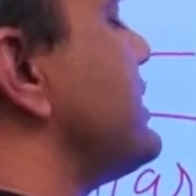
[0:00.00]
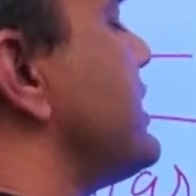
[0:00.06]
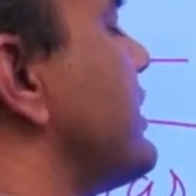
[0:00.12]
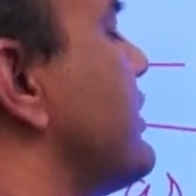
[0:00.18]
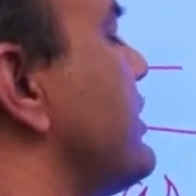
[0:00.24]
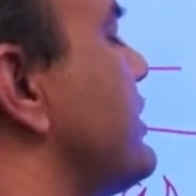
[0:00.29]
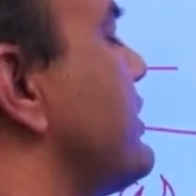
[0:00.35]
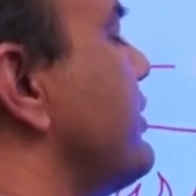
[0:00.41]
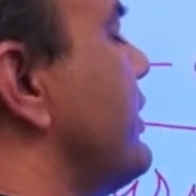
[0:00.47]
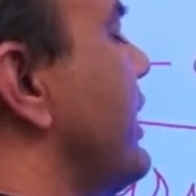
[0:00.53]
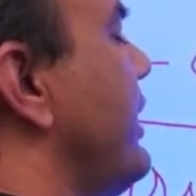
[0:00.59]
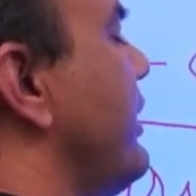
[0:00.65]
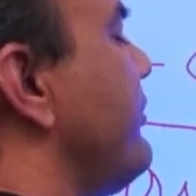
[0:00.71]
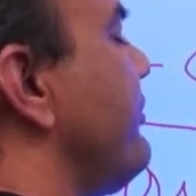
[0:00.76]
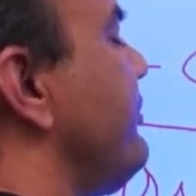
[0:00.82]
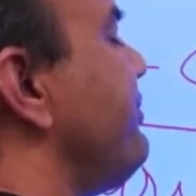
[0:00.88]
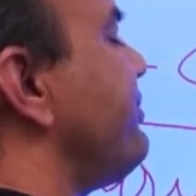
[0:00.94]
service.
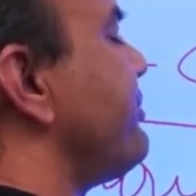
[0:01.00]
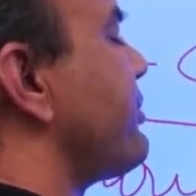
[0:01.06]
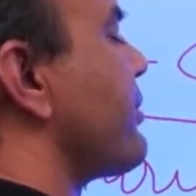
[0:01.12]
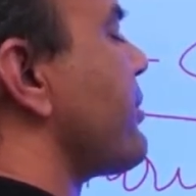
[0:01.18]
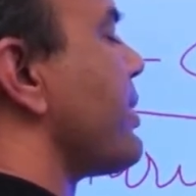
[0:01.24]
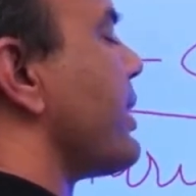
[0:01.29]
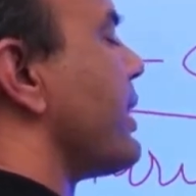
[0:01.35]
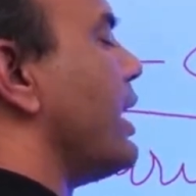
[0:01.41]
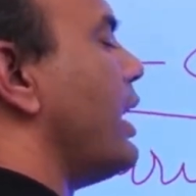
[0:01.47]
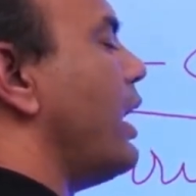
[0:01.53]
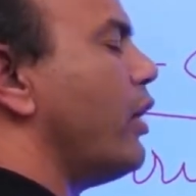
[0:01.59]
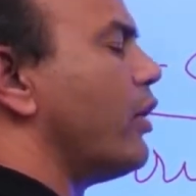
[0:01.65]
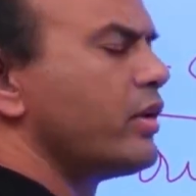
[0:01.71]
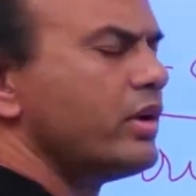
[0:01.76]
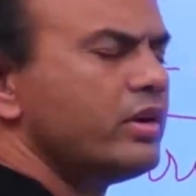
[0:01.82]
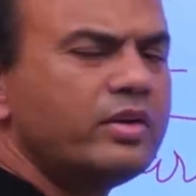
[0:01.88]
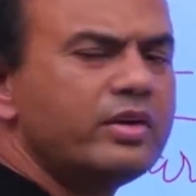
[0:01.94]
Why? How
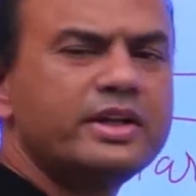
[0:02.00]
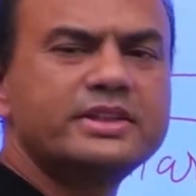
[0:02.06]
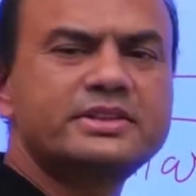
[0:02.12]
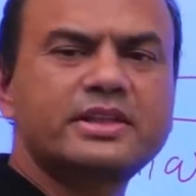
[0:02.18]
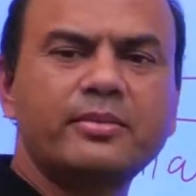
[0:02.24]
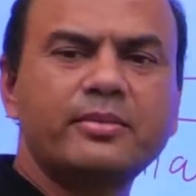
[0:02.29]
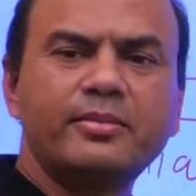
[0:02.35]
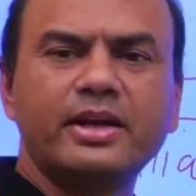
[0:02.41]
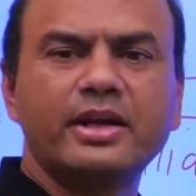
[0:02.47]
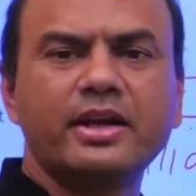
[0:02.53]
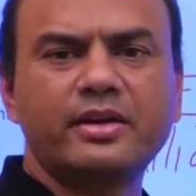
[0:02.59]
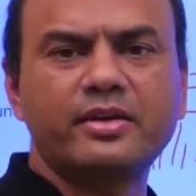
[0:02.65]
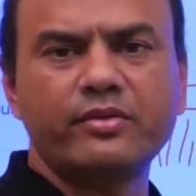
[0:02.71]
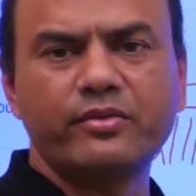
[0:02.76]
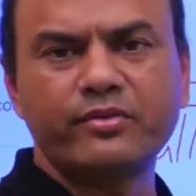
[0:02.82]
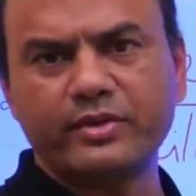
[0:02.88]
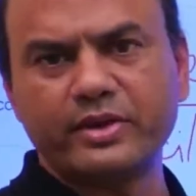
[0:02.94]
can you
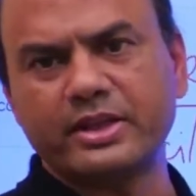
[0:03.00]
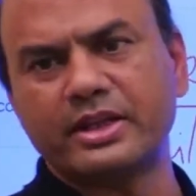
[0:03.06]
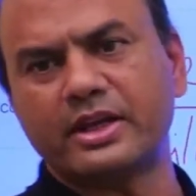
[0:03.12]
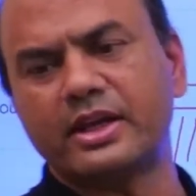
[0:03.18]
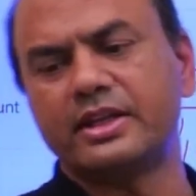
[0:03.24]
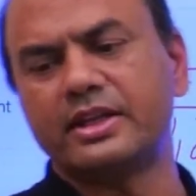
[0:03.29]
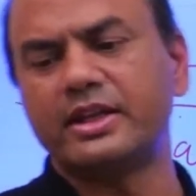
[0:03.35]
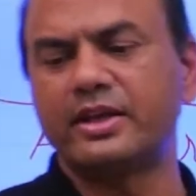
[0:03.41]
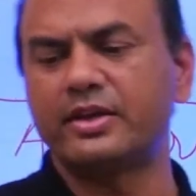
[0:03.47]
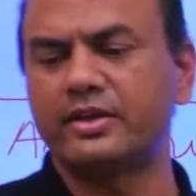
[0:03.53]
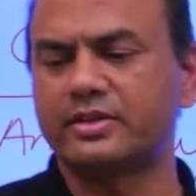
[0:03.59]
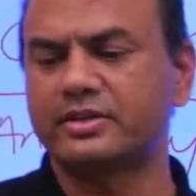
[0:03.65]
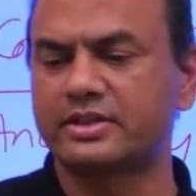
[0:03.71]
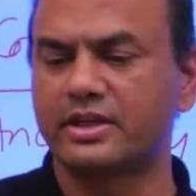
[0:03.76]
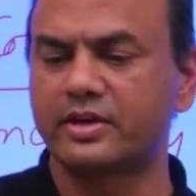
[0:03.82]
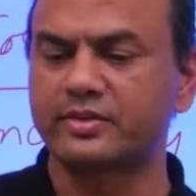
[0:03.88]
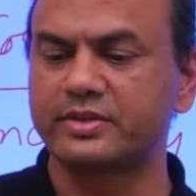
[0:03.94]
discriminate whether any
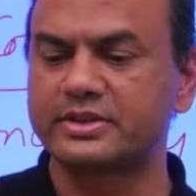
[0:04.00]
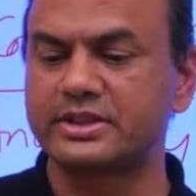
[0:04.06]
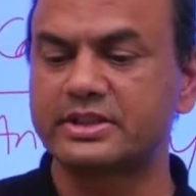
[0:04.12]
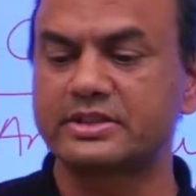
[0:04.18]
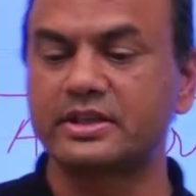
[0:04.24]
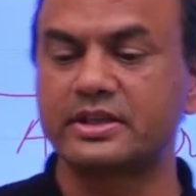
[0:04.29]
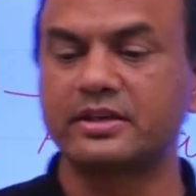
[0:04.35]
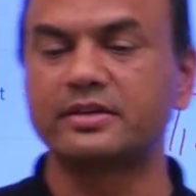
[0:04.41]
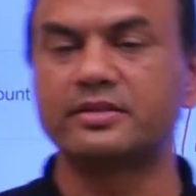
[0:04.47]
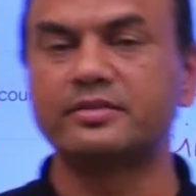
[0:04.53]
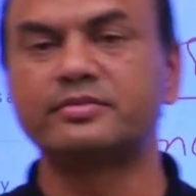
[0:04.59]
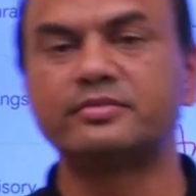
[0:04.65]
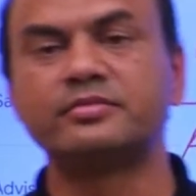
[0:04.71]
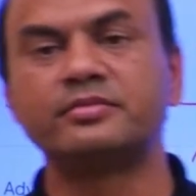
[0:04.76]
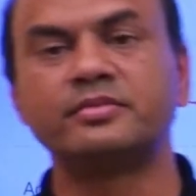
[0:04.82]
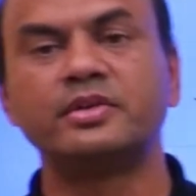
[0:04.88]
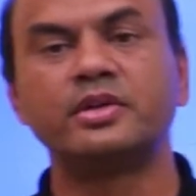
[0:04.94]
service is a
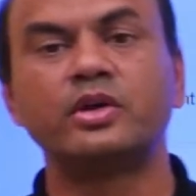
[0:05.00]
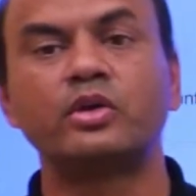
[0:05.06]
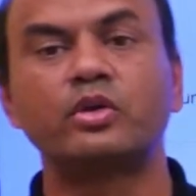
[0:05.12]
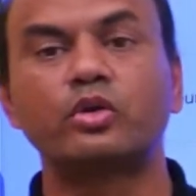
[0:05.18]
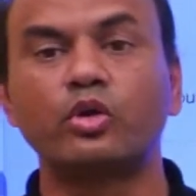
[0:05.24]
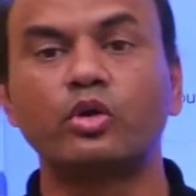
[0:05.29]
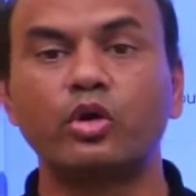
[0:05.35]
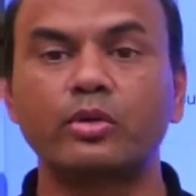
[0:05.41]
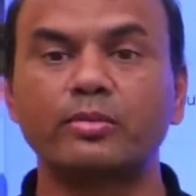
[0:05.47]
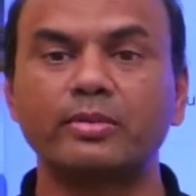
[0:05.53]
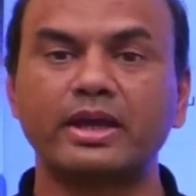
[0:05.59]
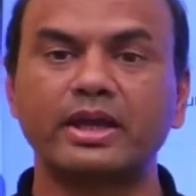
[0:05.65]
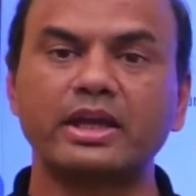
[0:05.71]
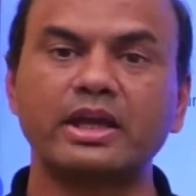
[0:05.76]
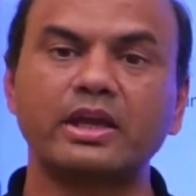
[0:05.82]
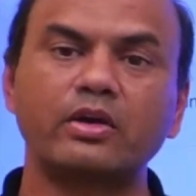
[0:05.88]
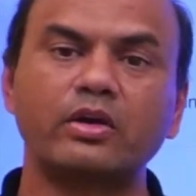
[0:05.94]
core
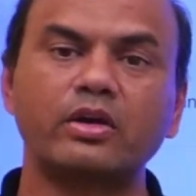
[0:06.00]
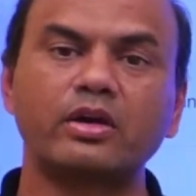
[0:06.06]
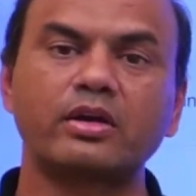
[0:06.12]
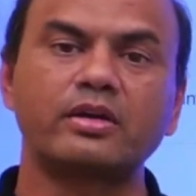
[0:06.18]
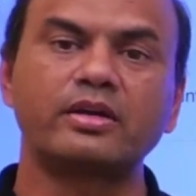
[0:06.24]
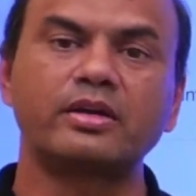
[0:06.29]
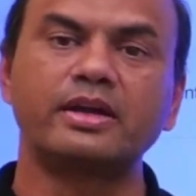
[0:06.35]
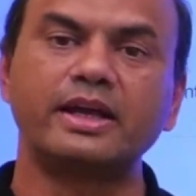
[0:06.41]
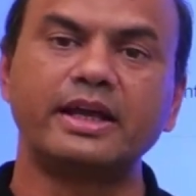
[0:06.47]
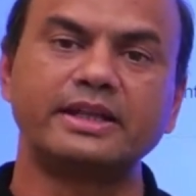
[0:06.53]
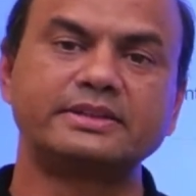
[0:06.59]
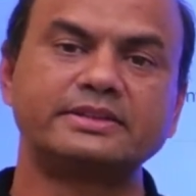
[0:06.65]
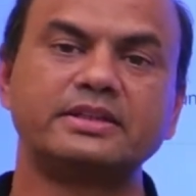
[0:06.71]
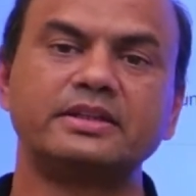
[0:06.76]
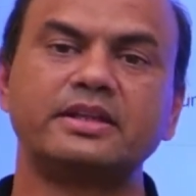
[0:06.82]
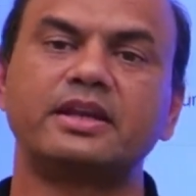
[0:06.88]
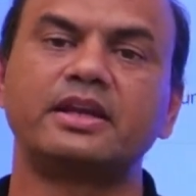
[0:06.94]
banking or
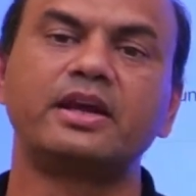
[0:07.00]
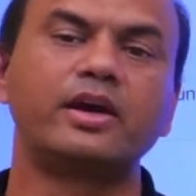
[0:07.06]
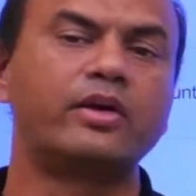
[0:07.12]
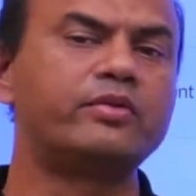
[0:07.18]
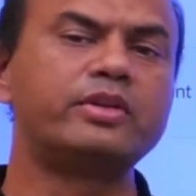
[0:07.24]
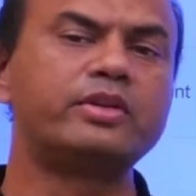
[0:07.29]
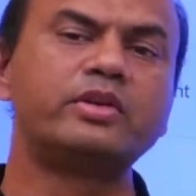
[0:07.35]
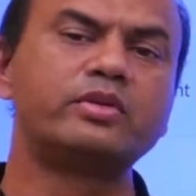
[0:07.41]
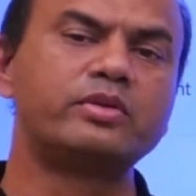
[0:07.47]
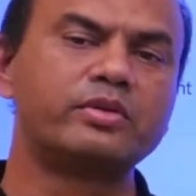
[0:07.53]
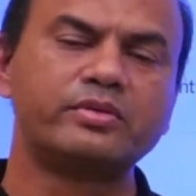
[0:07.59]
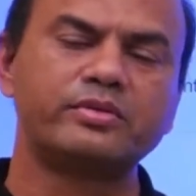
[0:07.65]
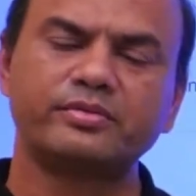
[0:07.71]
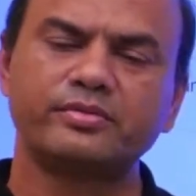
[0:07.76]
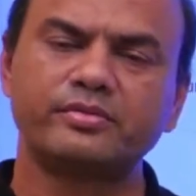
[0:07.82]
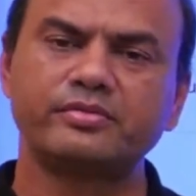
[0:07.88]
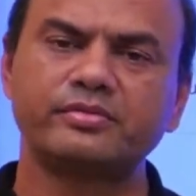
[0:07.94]
ancillary? How will you
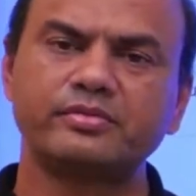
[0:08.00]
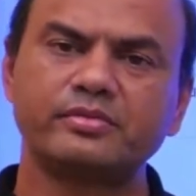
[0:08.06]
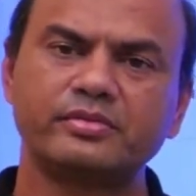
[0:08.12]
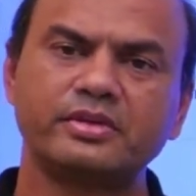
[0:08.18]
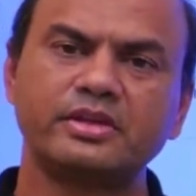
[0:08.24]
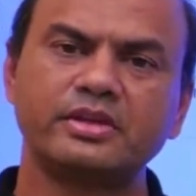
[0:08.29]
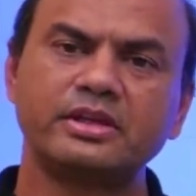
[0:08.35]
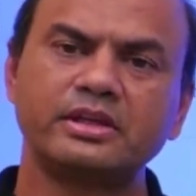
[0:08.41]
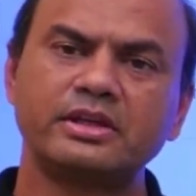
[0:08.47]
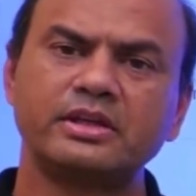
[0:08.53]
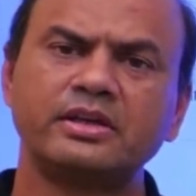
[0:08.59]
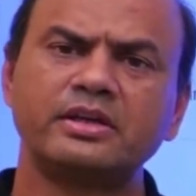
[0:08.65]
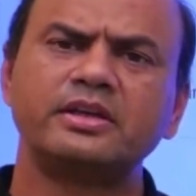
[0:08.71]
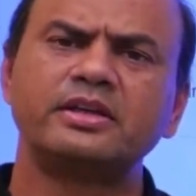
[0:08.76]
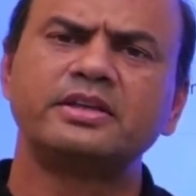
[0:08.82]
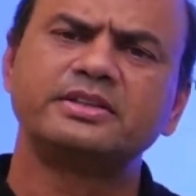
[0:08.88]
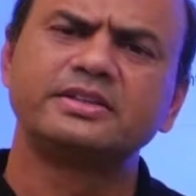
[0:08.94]
know?
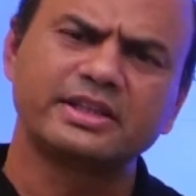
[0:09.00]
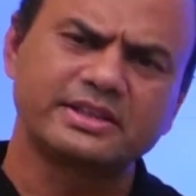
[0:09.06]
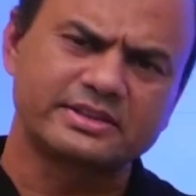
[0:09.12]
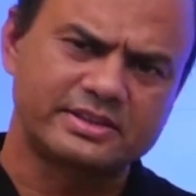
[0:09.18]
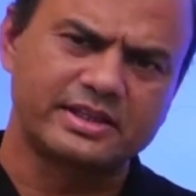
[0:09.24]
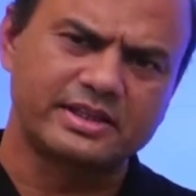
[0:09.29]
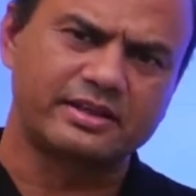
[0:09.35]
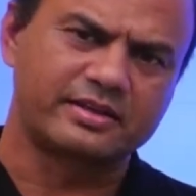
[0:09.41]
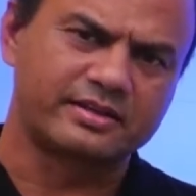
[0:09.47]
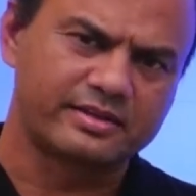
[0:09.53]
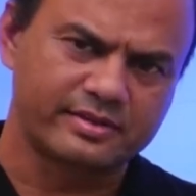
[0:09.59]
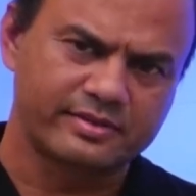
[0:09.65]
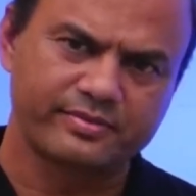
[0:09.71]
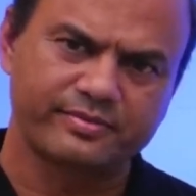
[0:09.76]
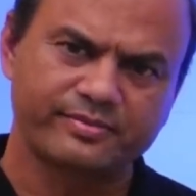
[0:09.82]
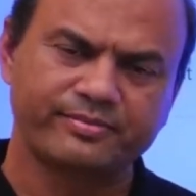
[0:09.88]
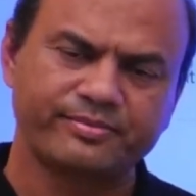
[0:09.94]
Just think,
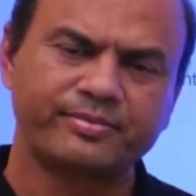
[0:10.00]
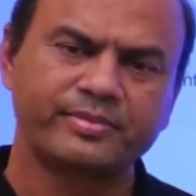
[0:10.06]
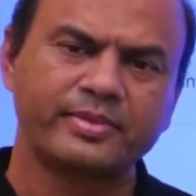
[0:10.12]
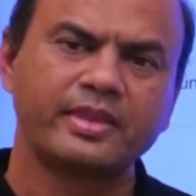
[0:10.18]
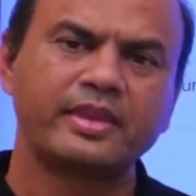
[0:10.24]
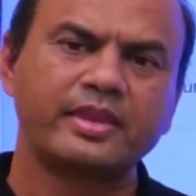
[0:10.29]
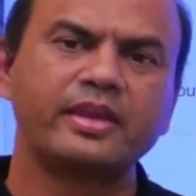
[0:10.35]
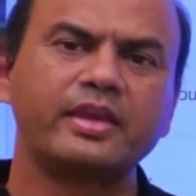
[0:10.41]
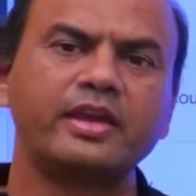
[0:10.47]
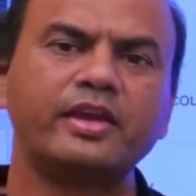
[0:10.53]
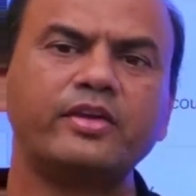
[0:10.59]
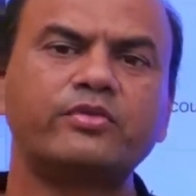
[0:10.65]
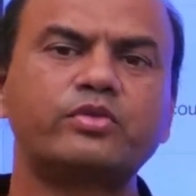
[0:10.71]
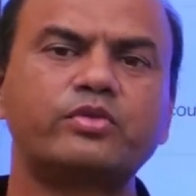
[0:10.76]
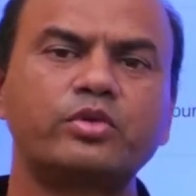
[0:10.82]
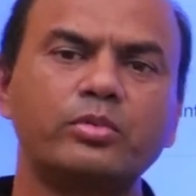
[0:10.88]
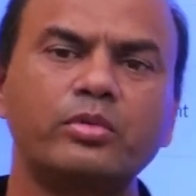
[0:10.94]

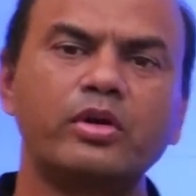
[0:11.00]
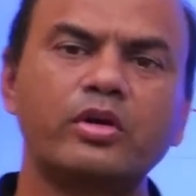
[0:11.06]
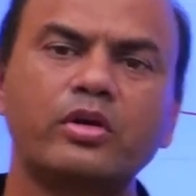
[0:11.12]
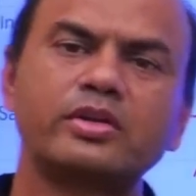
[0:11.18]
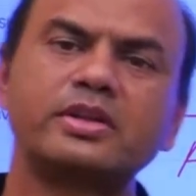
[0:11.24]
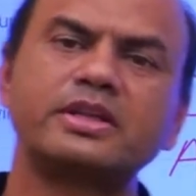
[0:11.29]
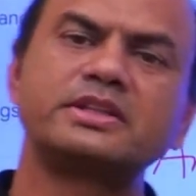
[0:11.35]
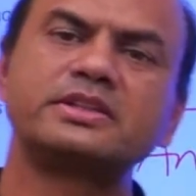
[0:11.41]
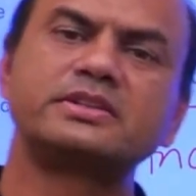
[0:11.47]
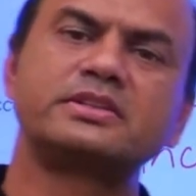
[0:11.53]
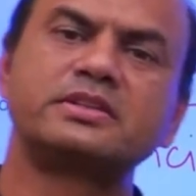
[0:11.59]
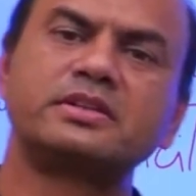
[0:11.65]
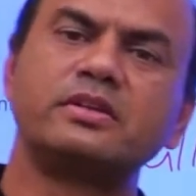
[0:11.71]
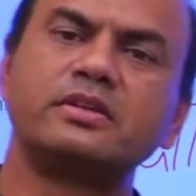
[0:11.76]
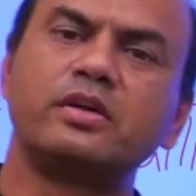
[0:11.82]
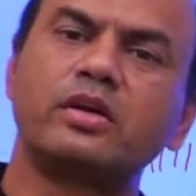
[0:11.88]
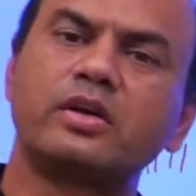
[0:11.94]
if tomorrow this
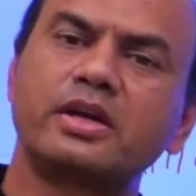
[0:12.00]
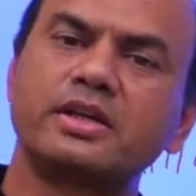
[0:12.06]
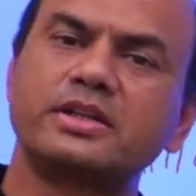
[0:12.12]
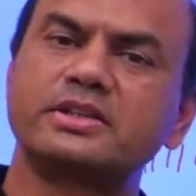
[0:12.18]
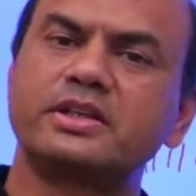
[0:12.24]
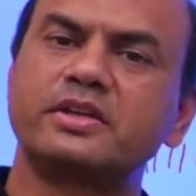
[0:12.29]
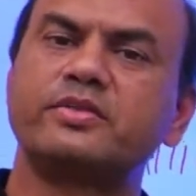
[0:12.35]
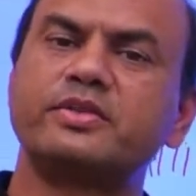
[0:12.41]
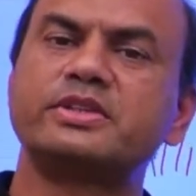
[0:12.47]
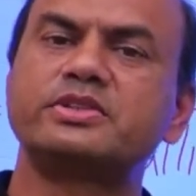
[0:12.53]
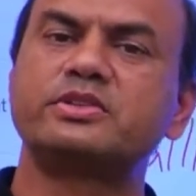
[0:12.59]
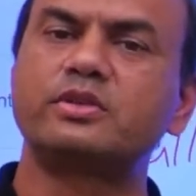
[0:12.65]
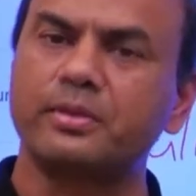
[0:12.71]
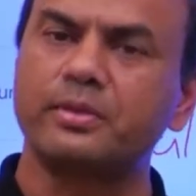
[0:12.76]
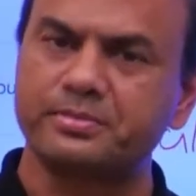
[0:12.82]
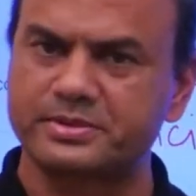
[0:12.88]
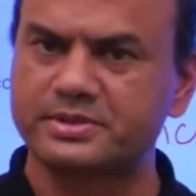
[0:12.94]
locker service
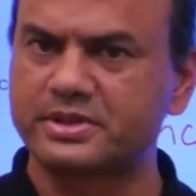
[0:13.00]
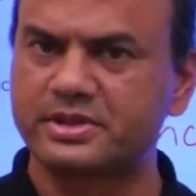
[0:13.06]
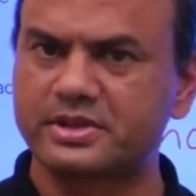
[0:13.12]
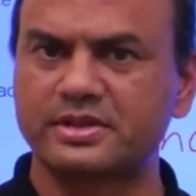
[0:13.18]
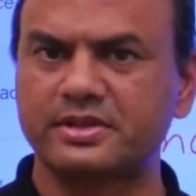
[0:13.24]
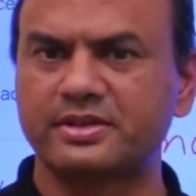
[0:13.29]
stops,